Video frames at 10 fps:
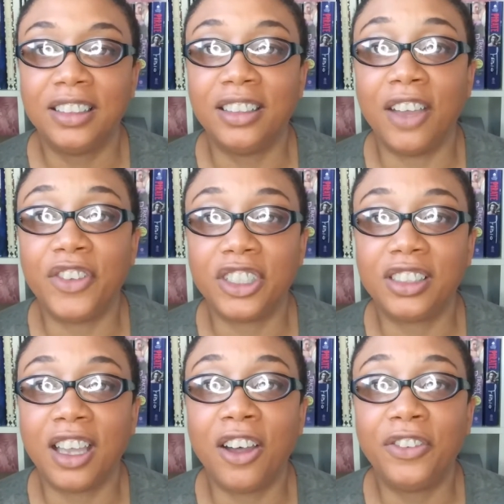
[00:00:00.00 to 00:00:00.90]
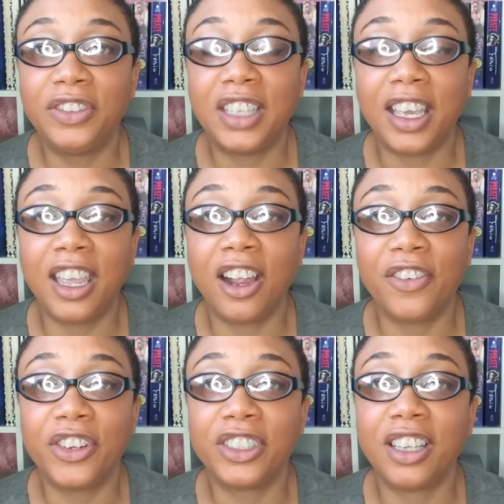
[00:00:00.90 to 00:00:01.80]
love yourself, take care
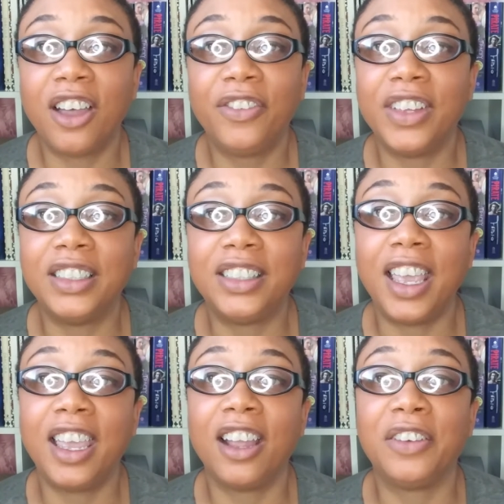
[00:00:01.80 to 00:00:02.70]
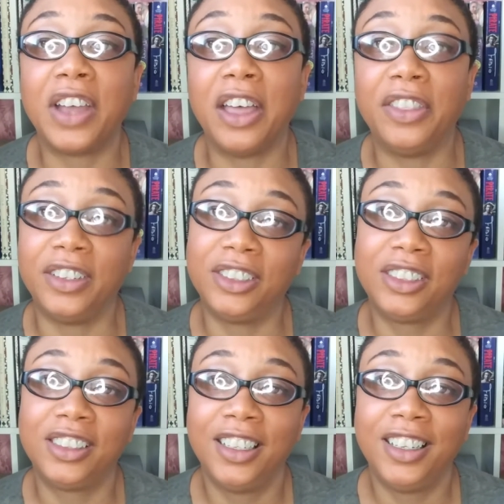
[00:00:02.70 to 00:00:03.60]
of yourself, and take care of
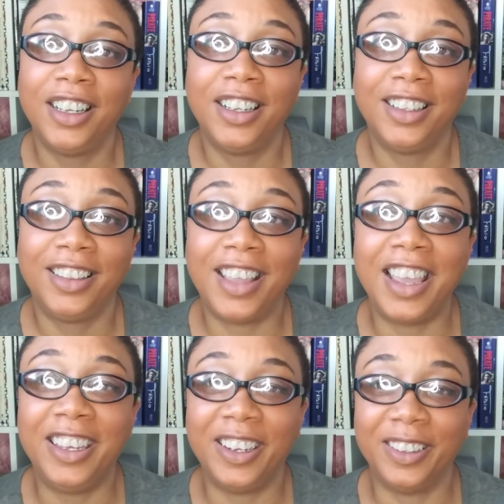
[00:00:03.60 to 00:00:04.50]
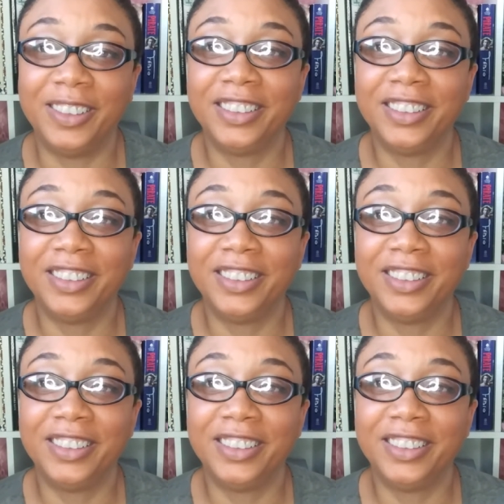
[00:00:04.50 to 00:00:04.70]
others. Thank you.